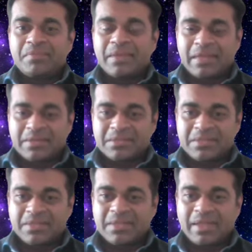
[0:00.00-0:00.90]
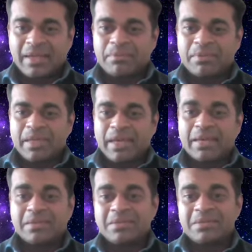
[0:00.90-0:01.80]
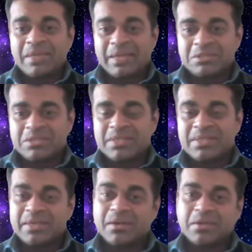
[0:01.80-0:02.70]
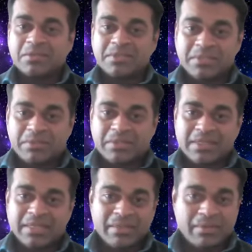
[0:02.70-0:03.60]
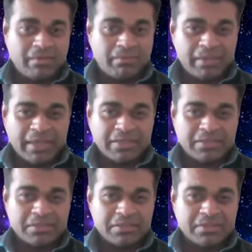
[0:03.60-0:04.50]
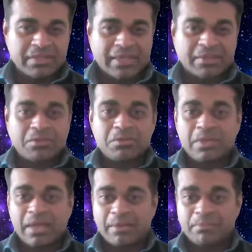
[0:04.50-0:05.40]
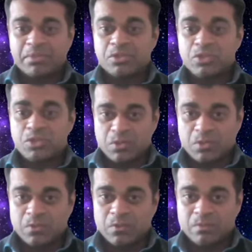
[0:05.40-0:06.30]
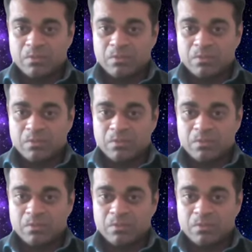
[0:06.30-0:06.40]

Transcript: an accident can happen. And actually, there are serious legal implications that could happen too.